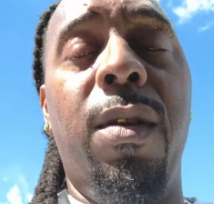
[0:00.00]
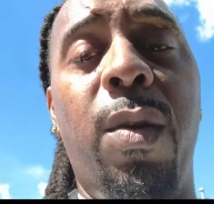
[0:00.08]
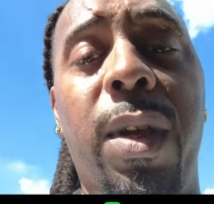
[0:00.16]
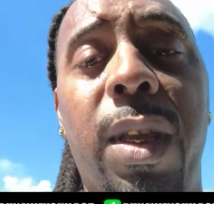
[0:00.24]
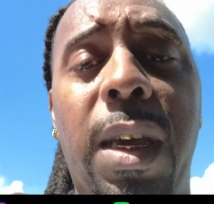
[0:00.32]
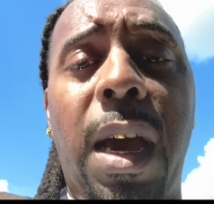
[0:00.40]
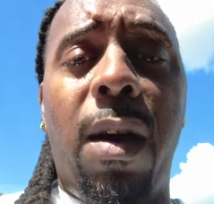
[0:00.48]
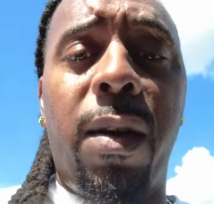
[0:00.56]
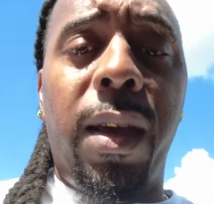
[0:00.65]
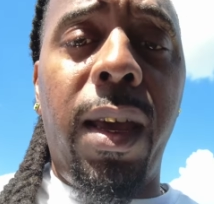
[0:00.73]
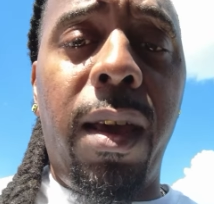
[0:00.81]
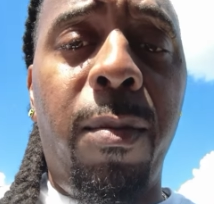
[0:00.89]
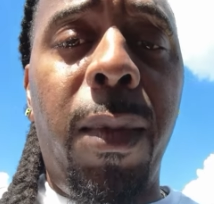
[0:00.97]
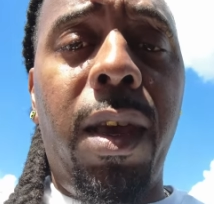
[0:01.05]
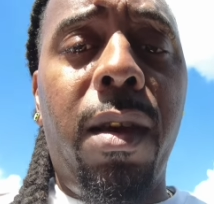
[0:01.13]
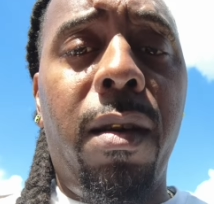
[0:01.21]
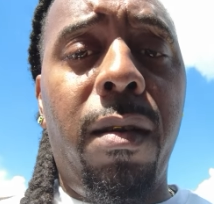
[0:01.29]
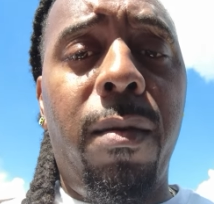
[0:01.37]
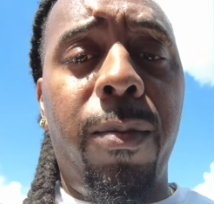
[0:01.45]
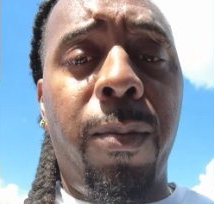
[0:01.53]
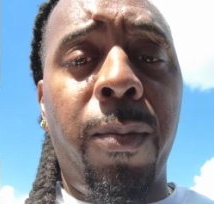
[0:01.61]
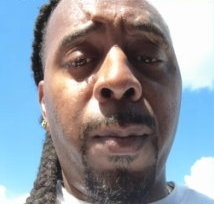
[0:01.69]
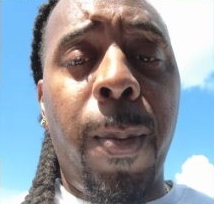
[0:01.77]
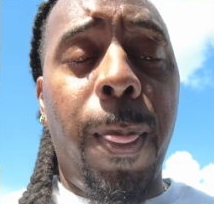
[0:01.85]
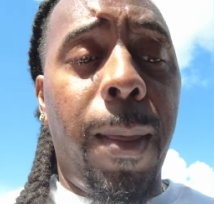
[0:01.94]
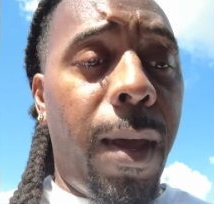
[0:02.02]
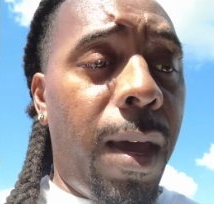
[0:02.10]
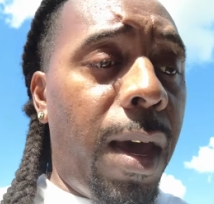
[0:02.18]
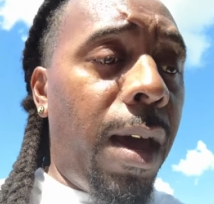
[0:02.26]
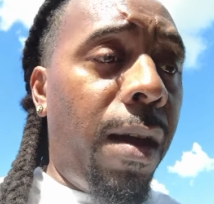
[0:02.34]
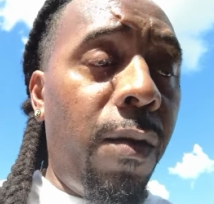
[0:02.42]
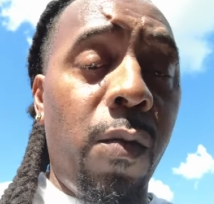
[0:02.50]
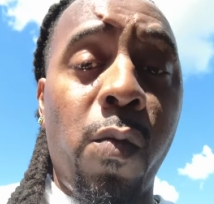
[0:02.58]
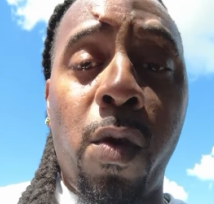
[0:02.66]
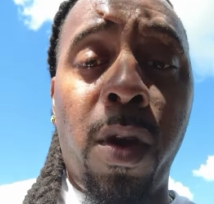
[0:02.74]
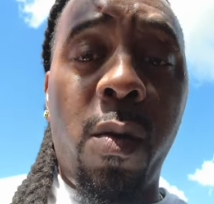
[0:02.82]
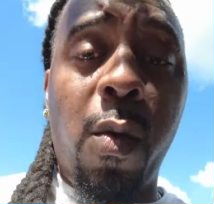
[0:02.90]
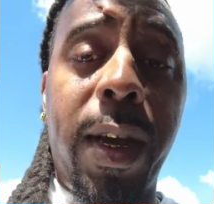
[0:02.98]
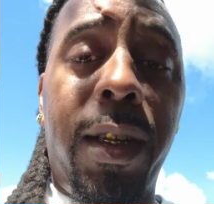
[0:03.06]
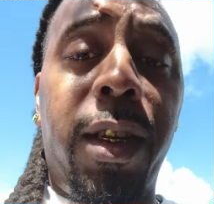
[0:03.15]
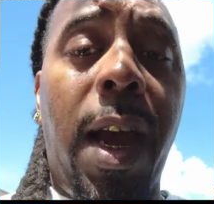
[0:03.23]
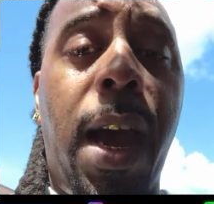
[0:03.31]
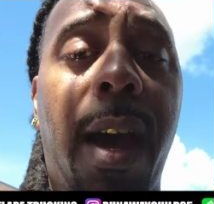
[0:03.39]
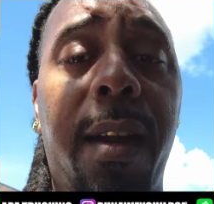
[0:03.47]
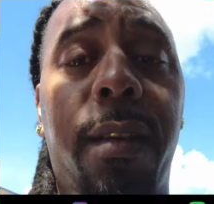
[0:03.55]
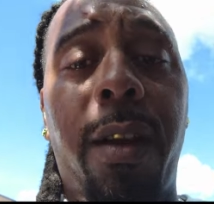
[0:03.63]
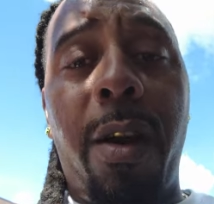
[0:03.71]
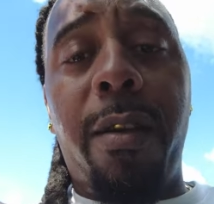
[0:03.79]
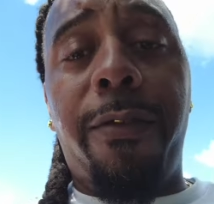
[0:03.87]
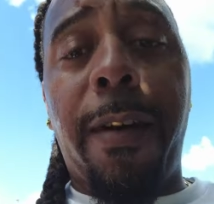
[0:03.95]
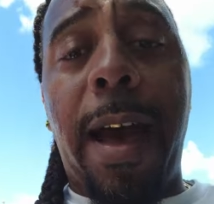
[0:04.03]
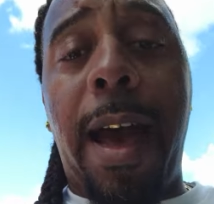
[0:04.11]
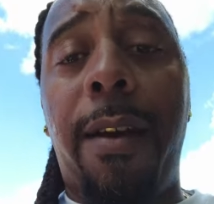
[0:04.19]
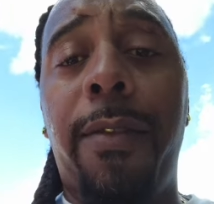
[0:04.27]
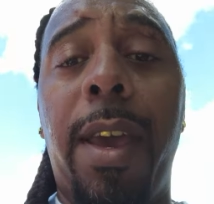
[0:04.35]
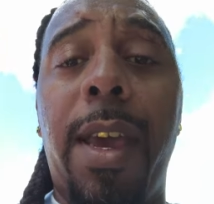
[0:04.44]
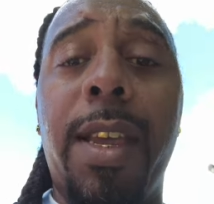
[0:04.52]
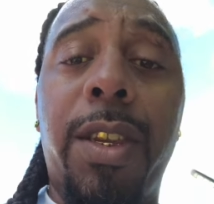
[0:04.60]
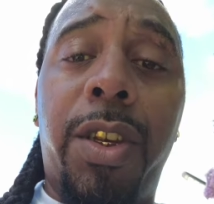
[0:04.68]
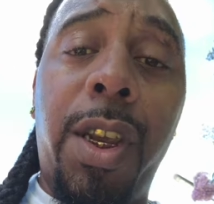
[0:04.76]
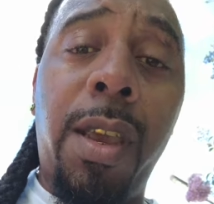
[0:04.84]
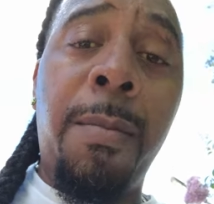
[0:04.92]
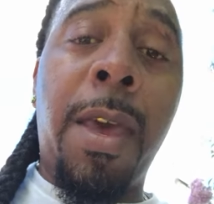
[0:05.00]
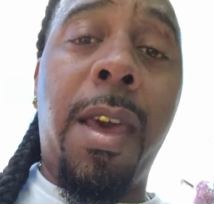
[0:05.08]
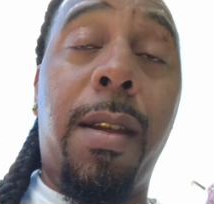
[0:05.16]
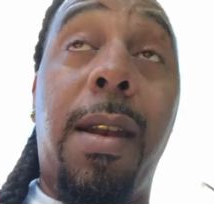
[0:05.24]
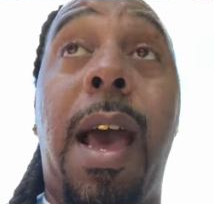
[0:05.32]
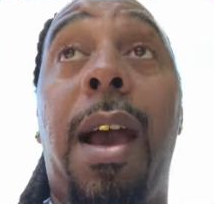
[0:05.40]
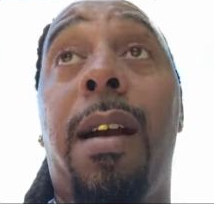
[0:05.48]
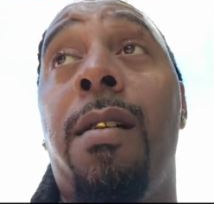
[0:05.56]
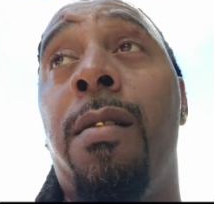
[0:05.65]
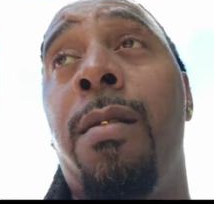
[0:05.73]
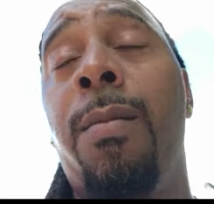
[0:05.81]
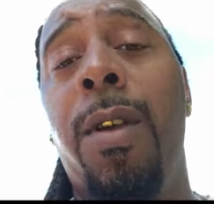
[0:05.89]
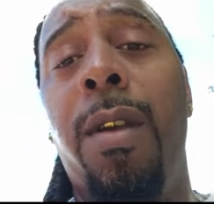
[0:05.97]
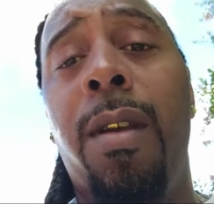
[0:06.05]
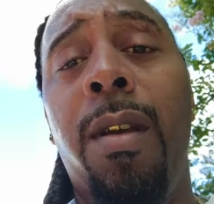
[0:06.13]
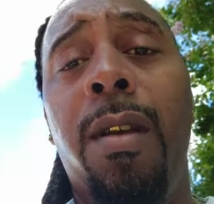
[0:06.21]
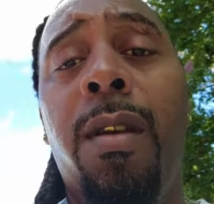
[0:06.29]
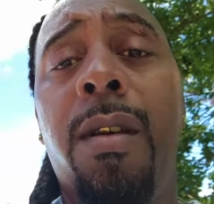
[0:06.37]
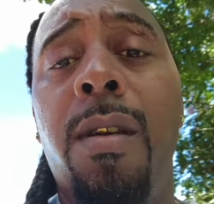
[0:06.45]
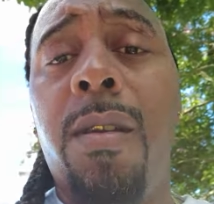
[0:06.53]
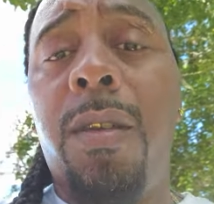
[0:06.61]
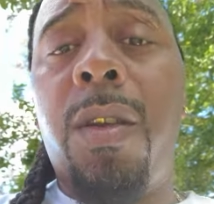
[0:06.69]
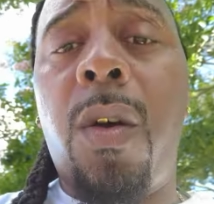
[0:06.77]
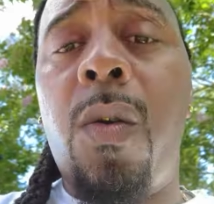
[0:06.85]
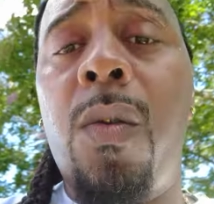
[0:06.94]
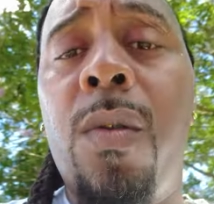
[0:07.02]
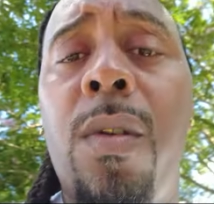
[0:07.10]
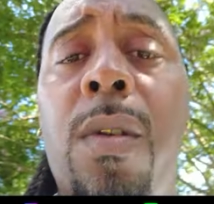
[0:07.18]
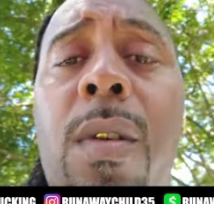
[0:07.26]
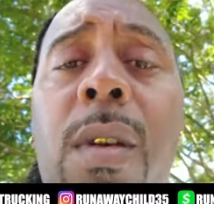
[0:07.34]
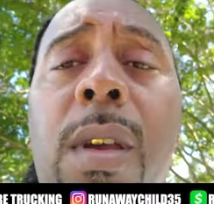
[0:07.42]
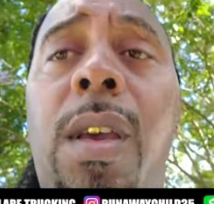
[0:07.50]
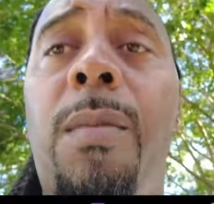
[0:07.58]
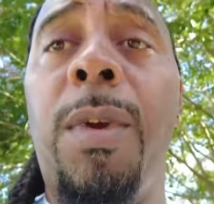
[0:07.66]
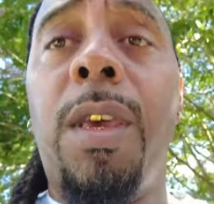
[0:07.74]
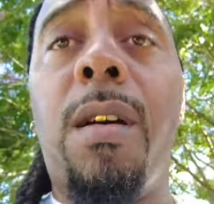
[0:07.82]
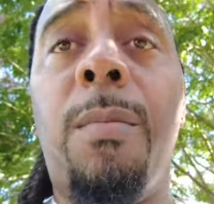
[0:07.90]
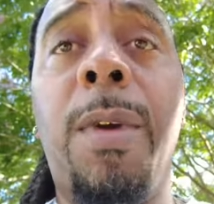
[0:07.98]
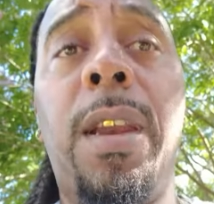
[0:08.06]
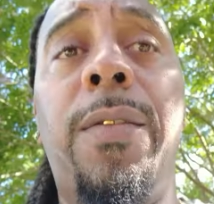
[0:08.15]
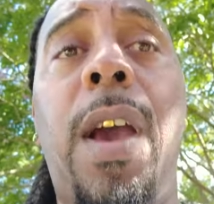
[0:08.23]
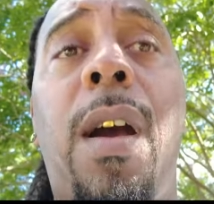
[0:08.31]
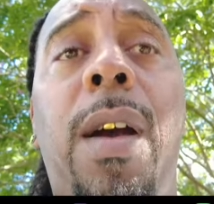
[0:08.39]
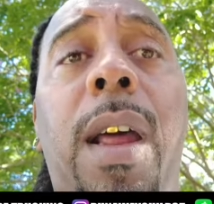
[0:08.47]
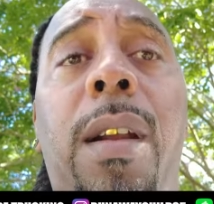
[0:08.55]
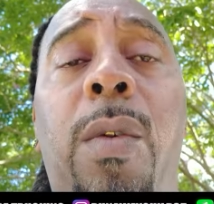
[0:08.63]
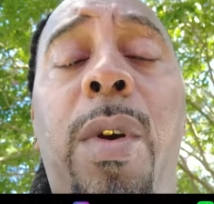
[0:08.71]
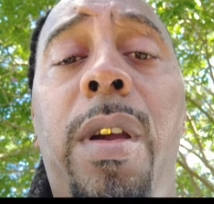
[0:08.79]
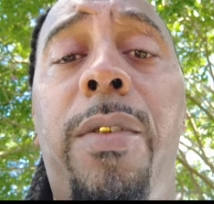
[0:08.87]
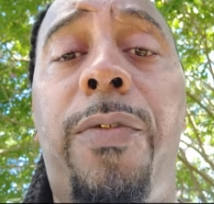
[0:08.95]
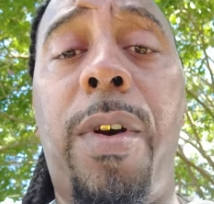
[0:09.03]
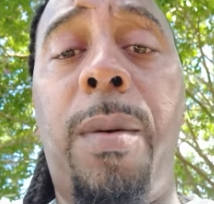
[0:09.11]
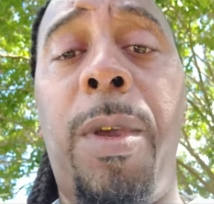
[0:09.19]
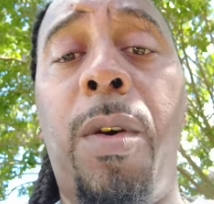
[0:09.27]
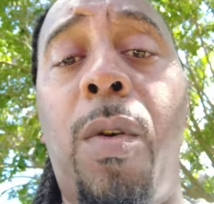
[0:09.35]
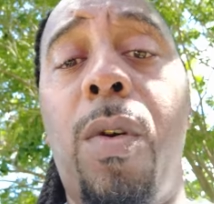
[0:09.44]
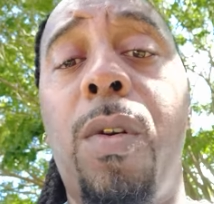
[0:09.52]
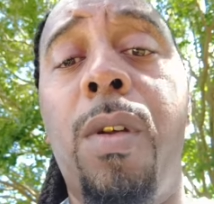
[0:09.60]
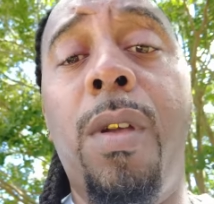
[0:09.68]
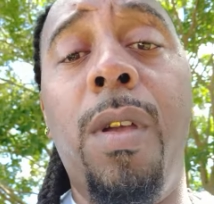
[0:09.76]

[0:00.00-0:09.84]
Either y'all can hit me up at runawaychild35@gmail.com. So hit me up, man, if y'all got a grill for me, or